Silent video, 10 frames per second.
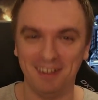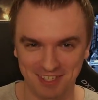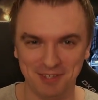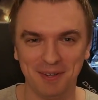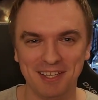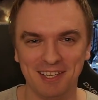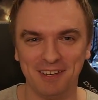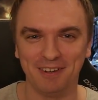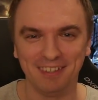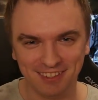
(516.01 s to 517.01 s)
I'll see you guys
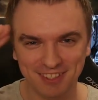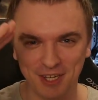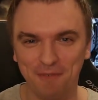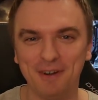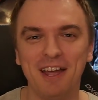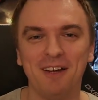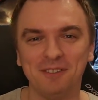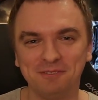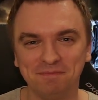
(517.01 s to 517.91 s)
later. Ciao for now.